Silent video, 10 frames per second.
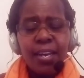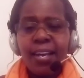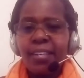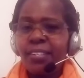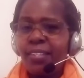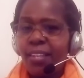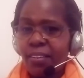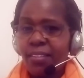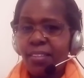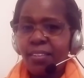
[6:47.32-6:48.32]
And
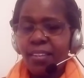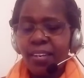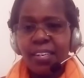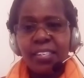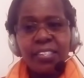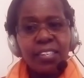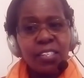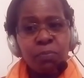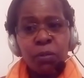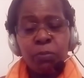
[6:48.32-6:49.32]
the religious
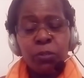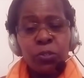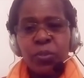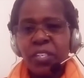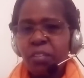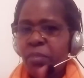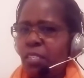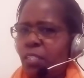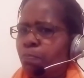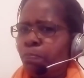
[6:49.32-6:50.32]
people told him
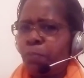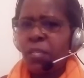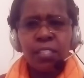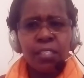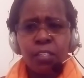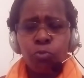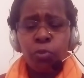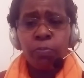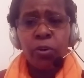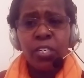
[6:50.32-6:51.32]
he's to be
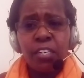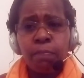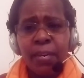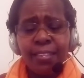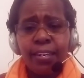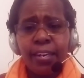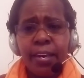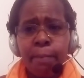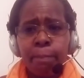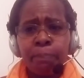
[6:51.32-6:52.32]
born in
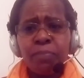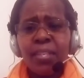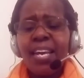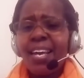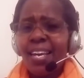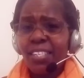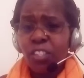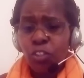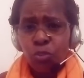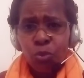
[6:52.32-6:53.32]
Bethlehem. And
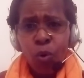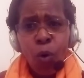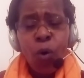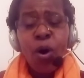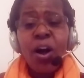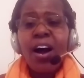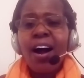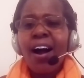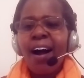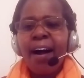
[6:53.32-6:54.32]
so
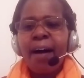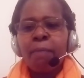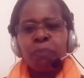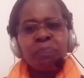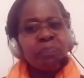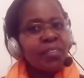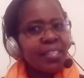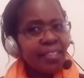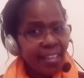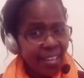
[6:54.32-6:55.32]

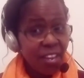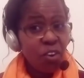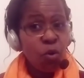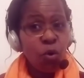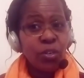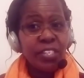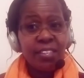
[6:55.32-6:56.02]
the king called